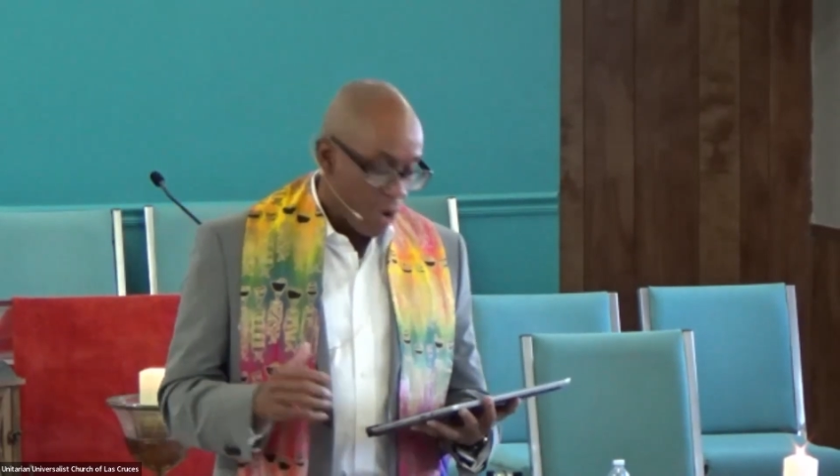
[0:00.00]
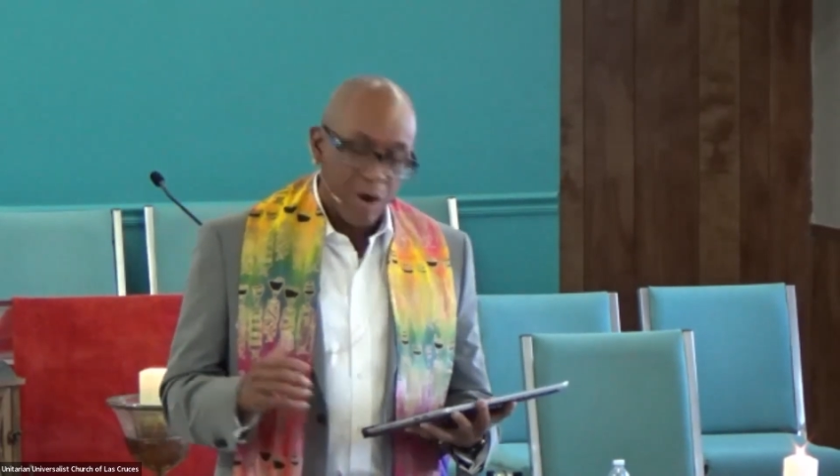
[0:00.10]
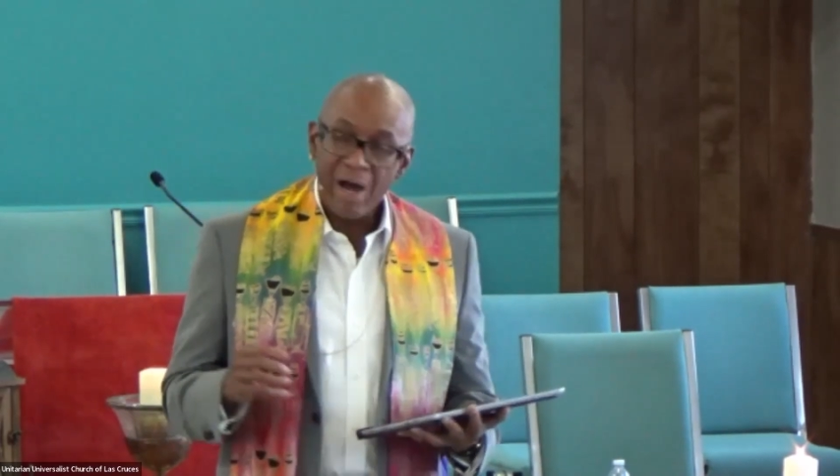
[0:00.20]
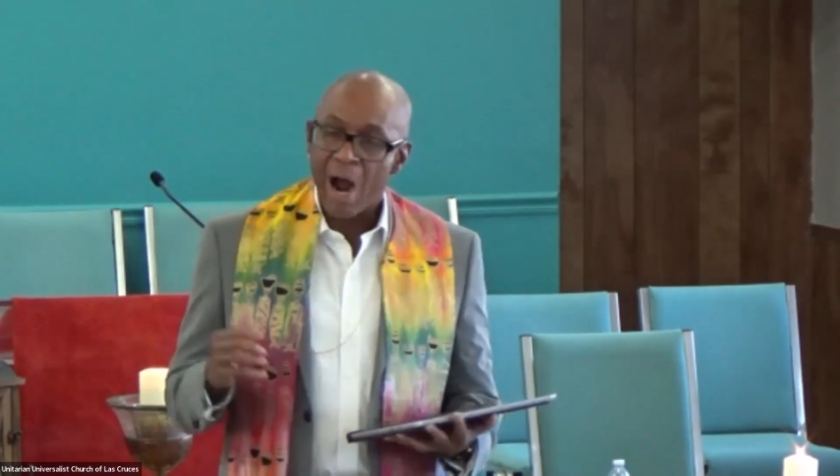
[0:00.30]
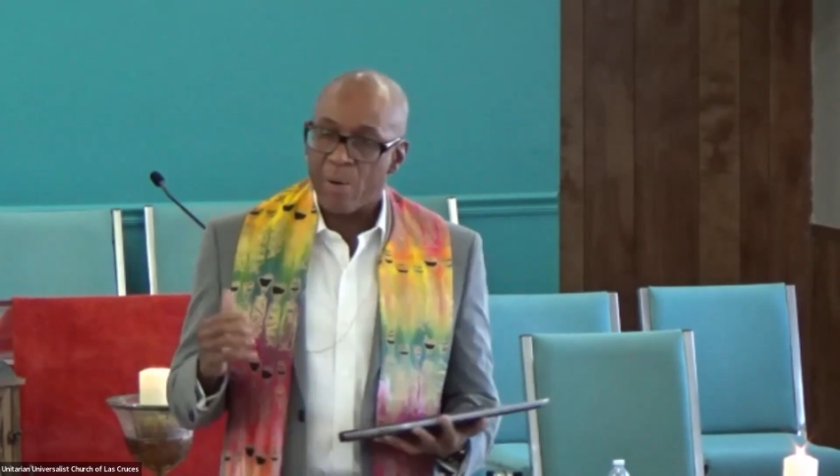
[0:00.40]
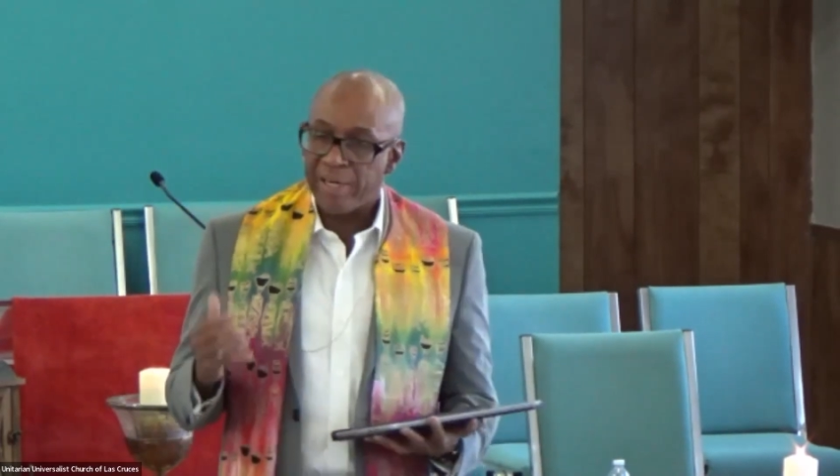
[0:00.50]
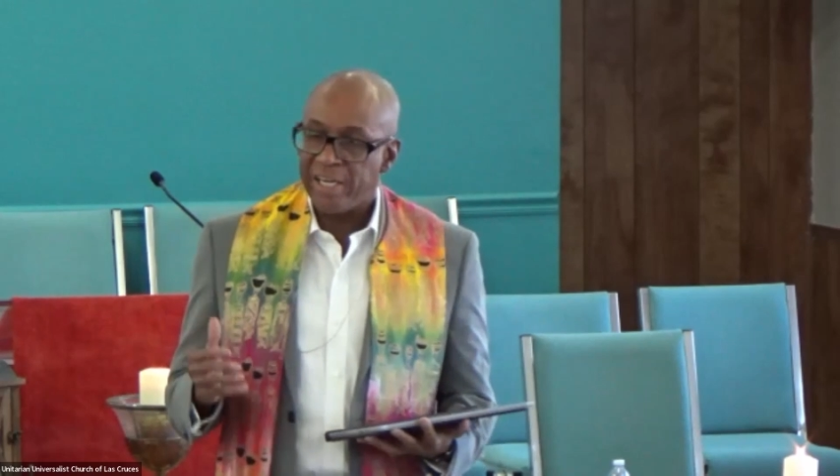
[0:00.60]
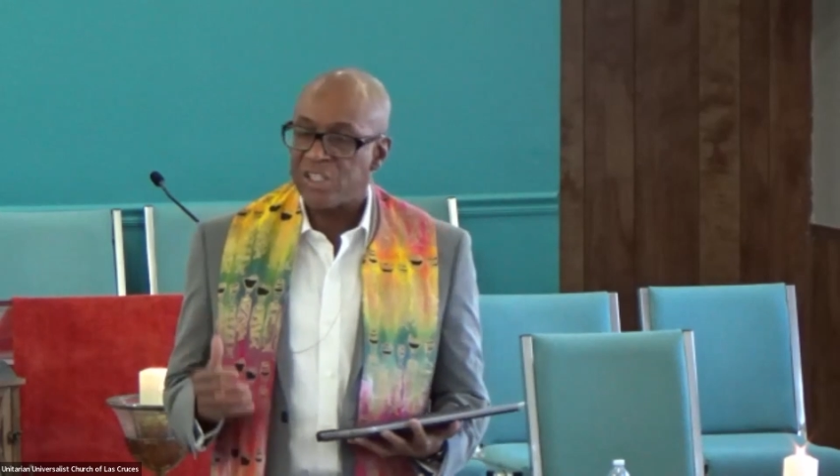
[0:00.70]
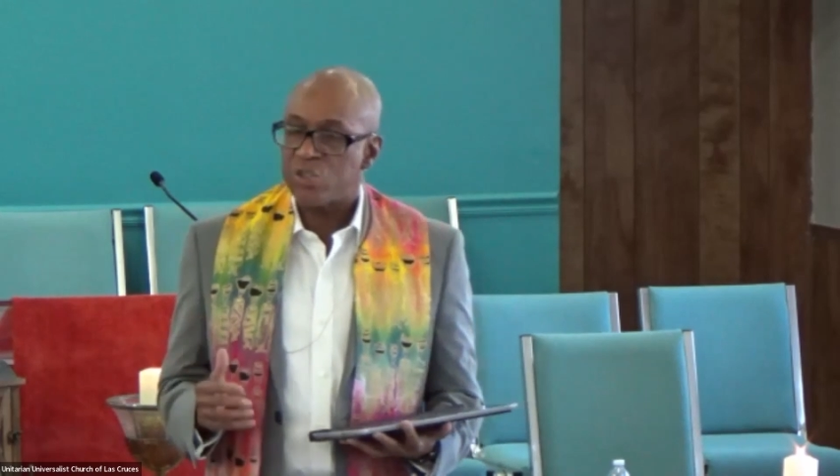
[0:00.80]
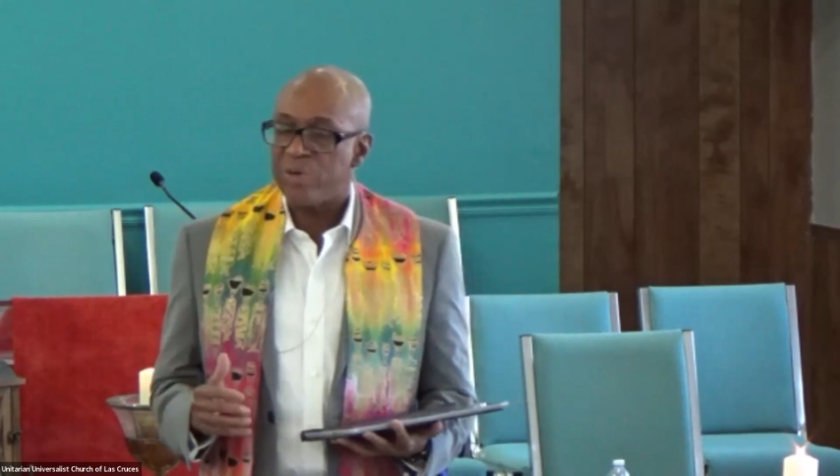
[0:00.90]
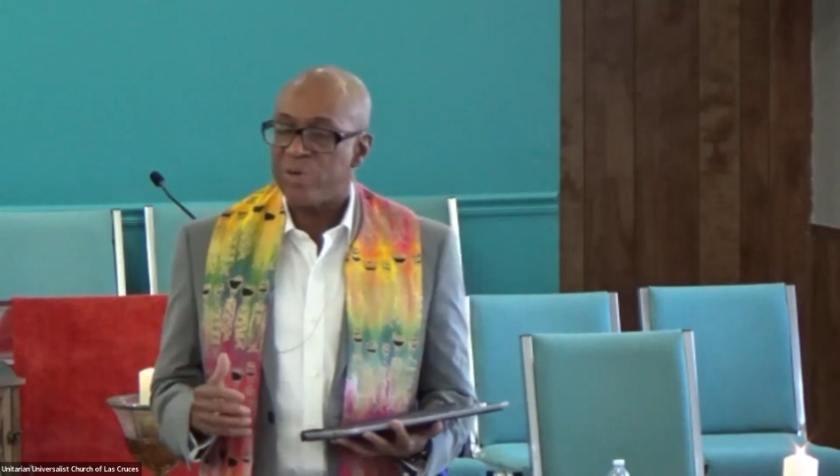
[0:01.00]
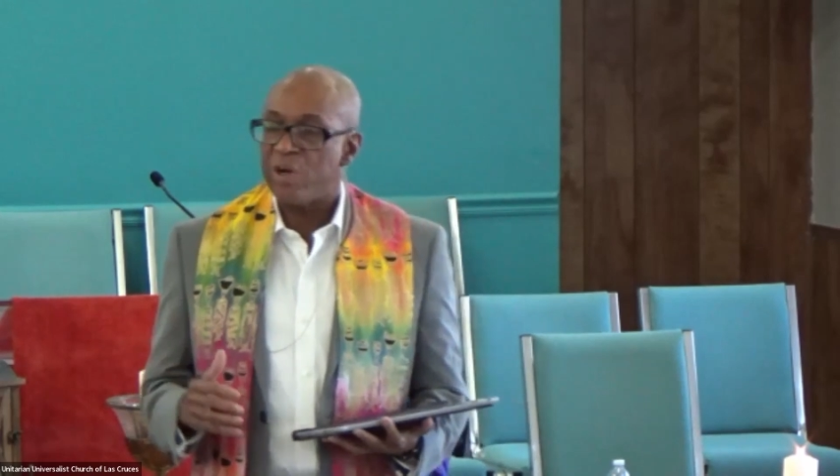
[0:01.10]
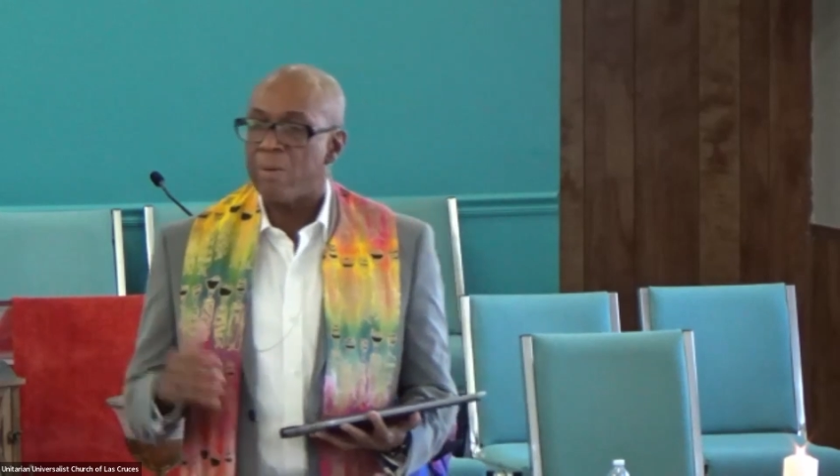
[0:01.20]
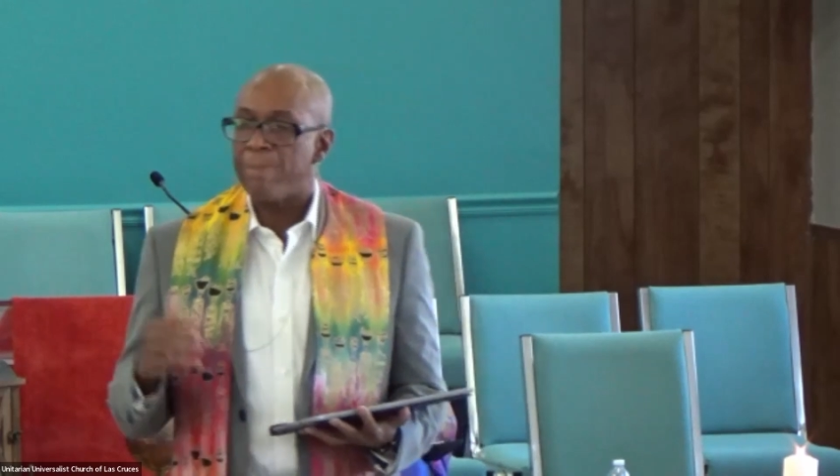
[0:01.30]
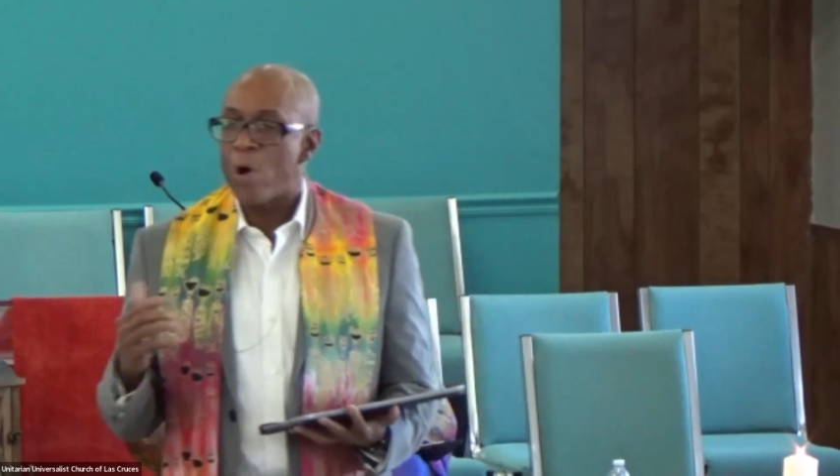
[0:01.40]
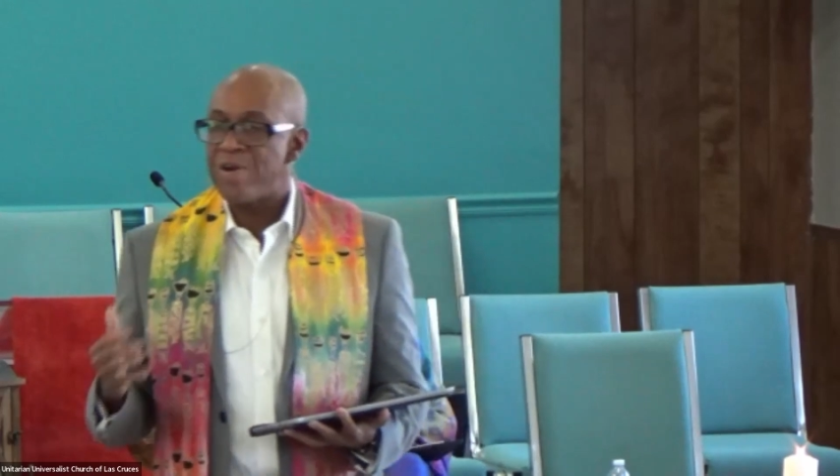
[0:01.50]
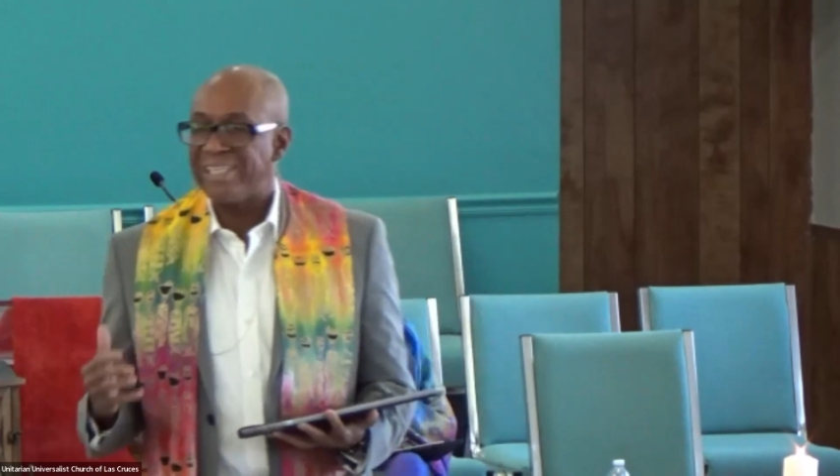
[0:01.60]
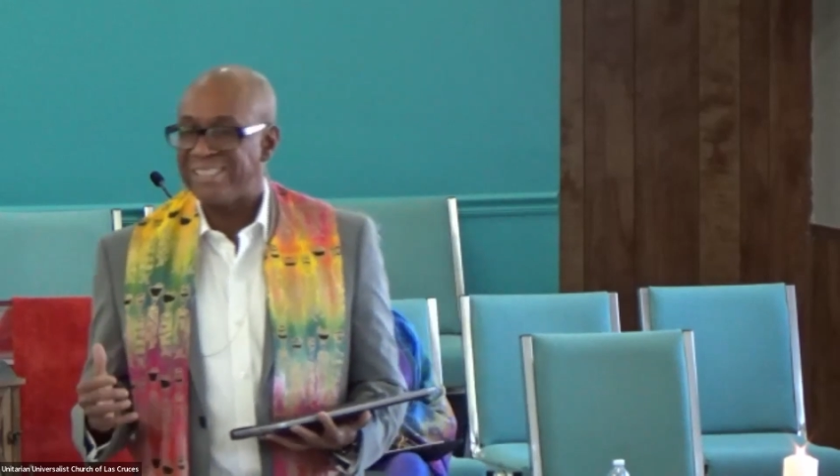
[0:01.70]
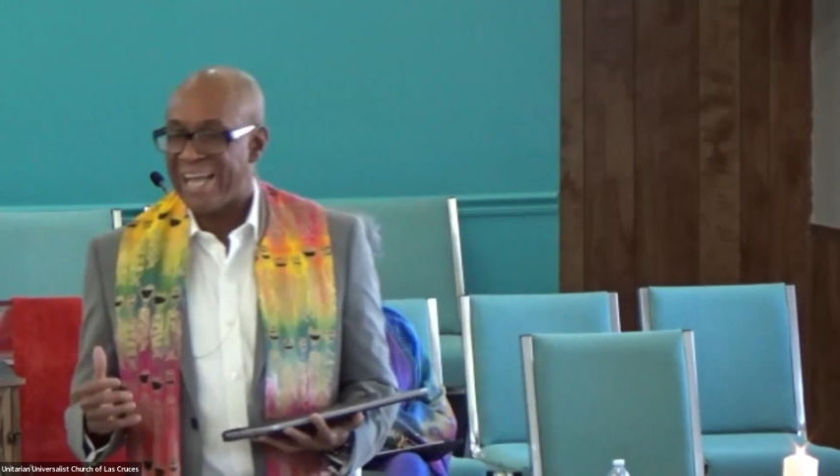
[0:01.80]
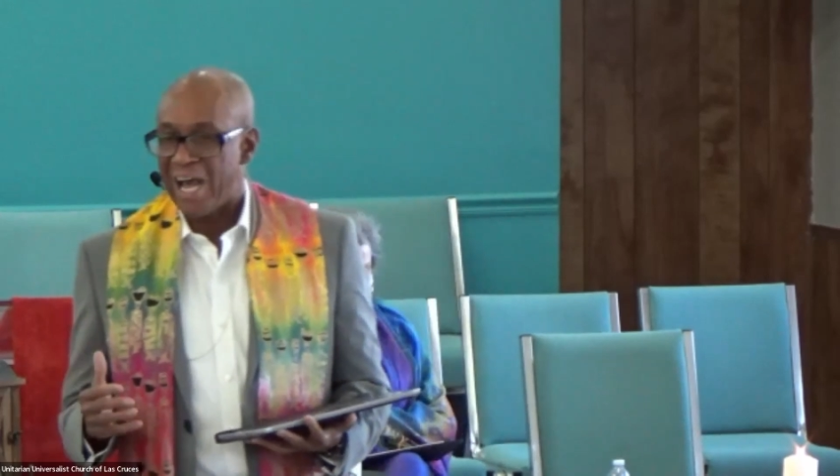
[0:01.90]
our history or burn it
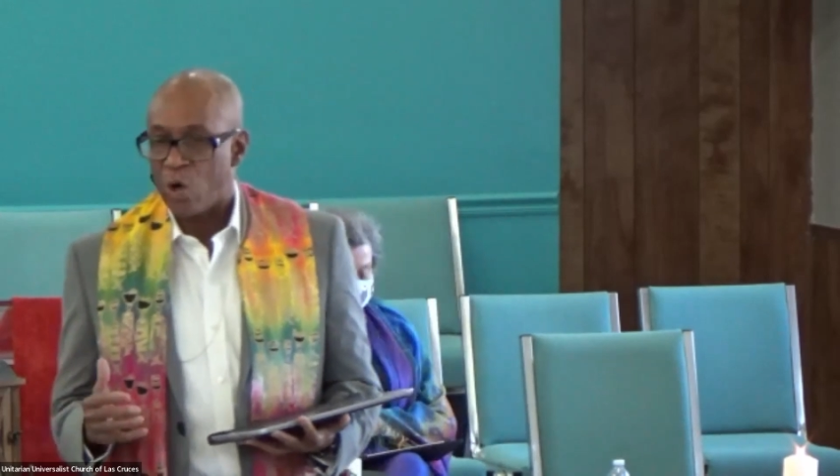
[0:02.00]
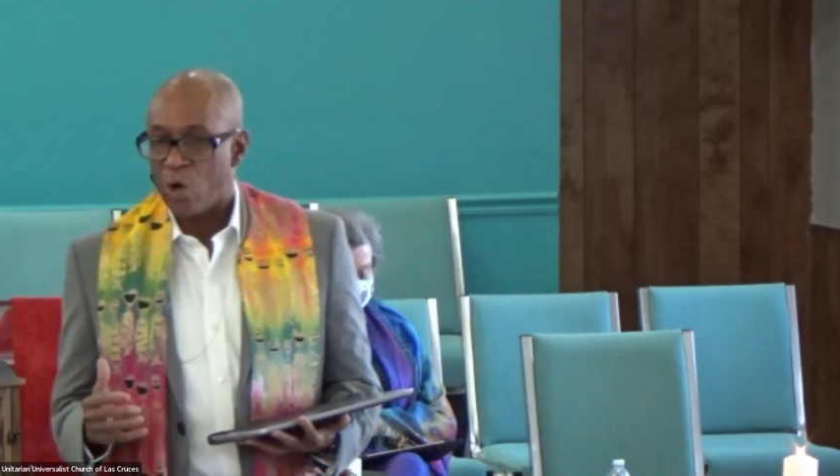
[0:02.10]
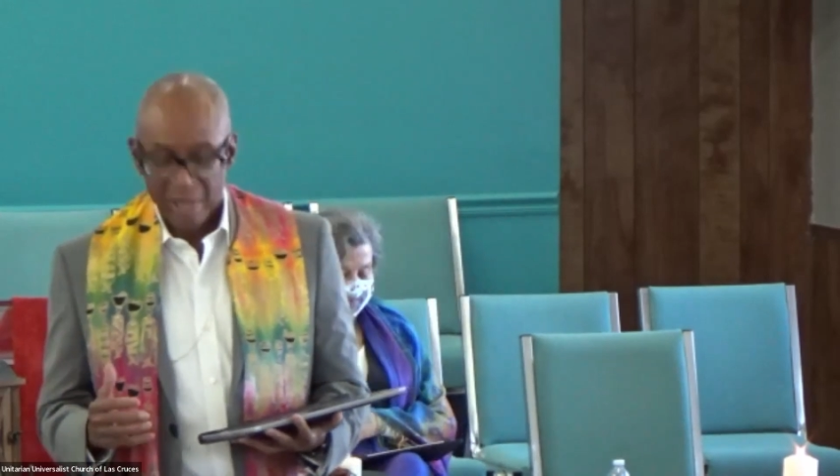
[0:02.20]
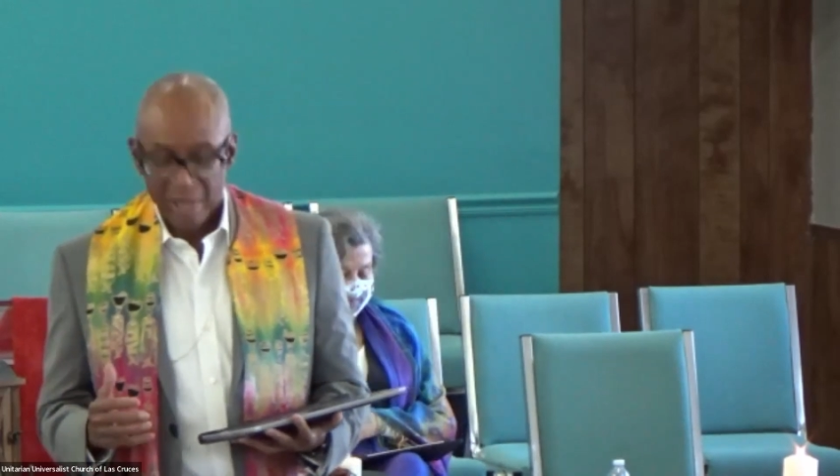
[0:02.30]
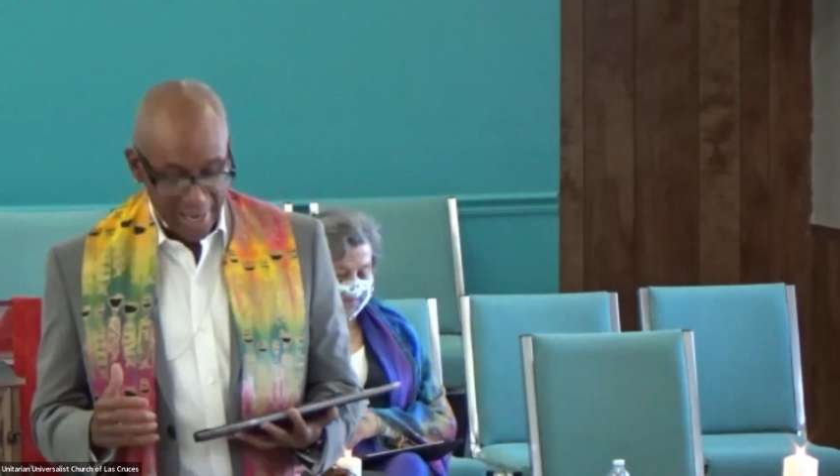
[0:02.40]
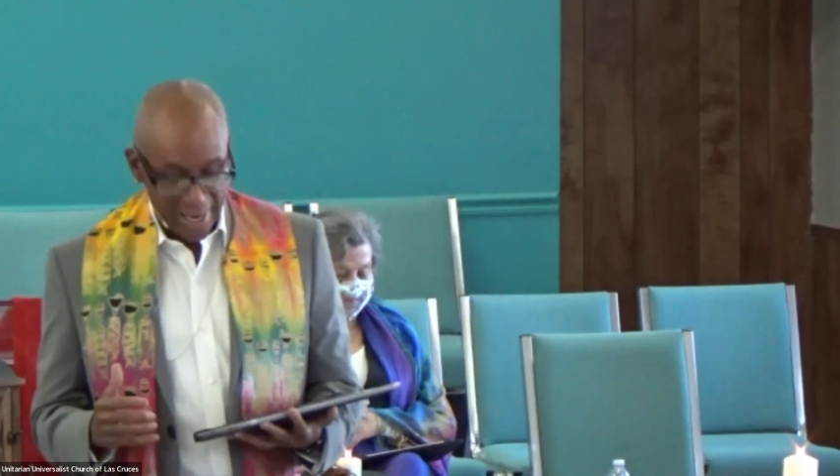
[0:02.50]
down like